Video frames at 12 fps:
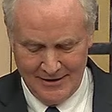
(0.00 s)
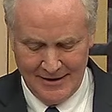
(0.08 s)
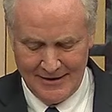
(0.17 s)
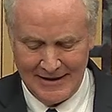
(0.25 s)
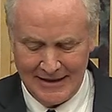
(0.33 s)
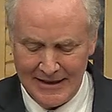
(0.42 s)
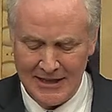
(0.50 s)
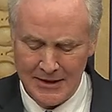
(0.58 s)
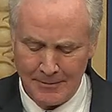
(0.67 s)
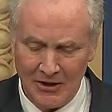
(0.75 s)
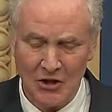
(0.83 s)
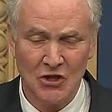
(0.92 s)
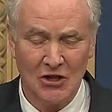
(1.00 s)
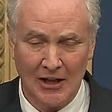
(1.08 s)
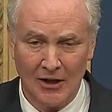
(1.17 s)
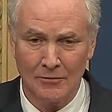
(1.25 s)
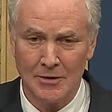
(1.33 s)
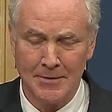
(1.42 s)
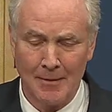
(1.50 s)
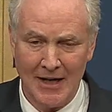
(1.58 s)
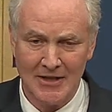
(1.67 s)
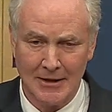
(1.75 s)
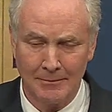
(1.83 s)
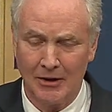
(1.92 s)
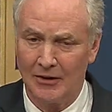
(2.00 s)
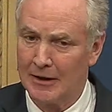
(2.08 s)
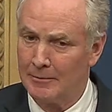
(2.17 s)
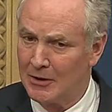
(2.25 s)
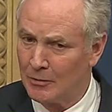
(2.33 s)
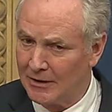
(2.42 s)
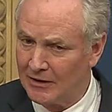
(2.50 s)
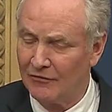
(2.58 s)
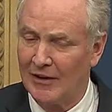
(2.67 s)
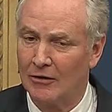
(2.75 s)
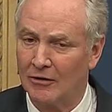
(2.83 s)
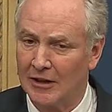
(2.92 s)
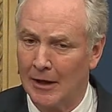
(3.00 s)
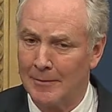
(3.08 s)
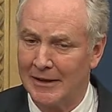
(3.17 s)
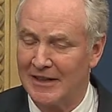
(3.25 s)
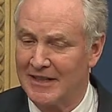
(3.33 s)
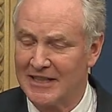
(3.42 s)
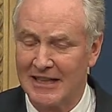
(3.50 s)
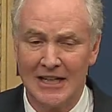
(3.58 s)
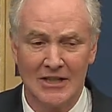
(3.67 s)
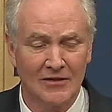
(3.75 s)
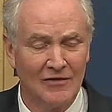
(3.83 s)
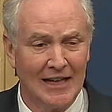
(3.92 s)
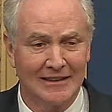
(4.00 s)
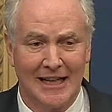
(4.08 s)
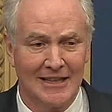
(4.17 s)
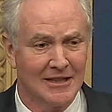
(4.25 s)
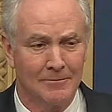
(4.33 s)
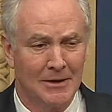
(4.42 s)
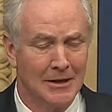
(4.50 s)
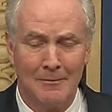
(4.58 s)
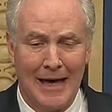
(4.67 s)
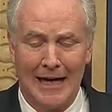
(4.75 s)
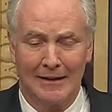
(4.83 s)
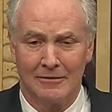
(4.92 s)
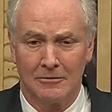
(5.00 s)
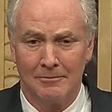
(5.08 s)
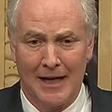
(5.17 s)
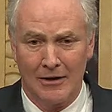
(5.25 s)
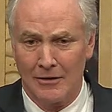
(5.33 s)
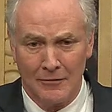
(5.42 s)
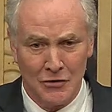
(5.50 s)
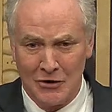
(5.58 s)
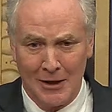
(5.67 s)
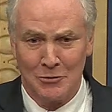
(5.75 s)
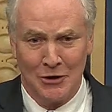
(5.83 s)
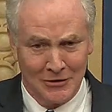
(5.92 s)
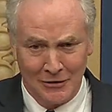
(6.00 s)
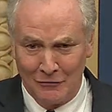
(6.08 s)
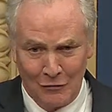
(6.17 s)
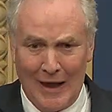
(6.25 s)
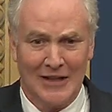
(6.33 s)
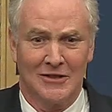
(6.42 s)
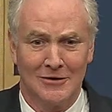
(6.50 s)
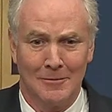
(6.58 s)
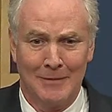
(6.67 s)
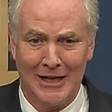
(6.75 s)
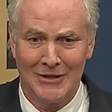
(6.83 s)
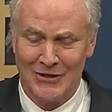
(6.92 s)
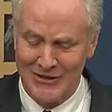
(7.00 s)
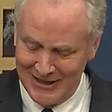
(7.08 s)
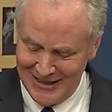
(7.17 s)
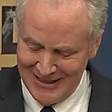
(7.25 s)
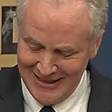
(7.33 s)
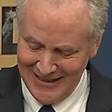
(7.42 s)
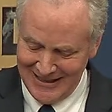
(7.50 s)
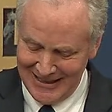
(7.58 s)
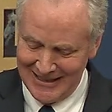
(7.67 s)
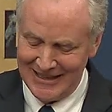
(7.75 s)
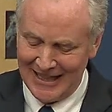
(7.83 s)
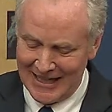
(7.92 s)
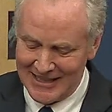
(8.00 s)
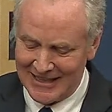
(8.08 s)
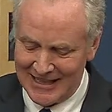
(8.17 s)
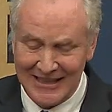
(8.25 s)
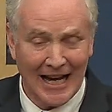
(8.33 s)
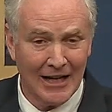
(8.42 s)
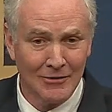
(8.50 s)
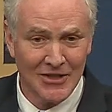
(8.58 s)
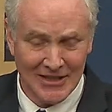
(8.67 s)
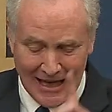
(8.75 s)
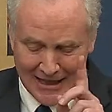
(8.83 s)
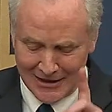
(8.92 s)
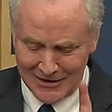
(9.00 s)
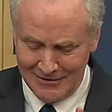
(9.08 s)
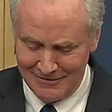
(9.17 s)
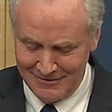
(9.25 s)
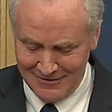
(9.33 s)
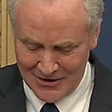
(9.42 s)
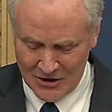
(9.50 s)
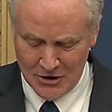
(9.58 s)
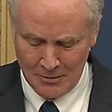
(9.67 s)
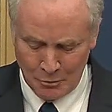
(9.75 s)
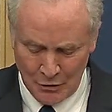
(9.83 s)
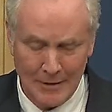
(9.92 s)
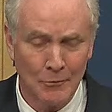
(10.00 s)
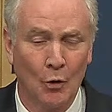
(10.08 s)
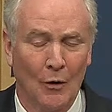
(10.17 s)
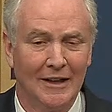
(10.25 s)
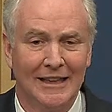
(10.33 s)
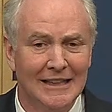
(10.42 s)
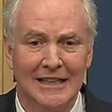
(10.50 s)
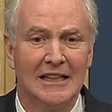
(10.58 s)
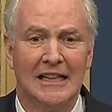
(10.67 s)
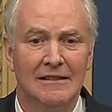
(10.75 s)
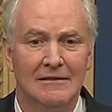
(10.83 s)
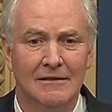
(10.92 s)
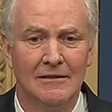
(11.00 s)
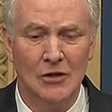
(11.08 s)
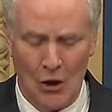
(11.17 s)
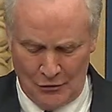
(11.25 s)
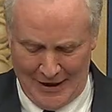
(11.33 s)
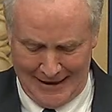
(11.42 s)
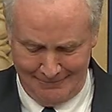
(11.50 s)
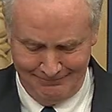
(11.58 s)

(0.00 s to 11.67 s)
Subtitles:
that it has been a shared responsibility between the federal government and the states. In fact, that's been the matter of subject of lots of debates in the United States Congress and at the Supreme Court. He didn't know that.